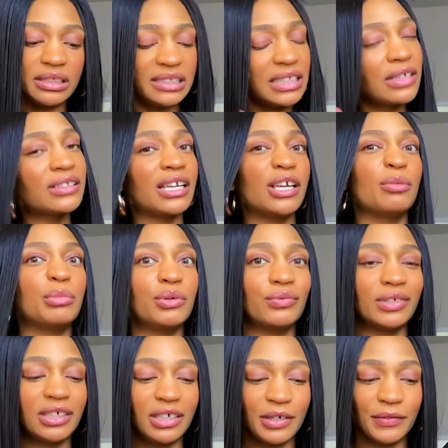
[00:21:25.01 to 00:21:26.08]
It sounds like it'd be
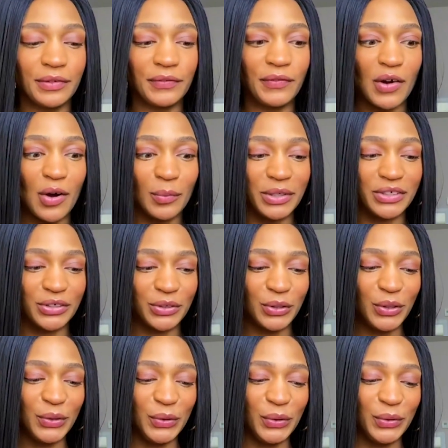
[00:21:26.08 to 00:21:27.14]
really good for fall,
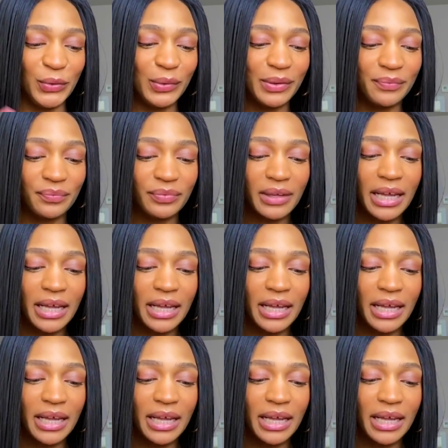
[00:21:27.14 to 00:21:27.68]
winter. Ooh.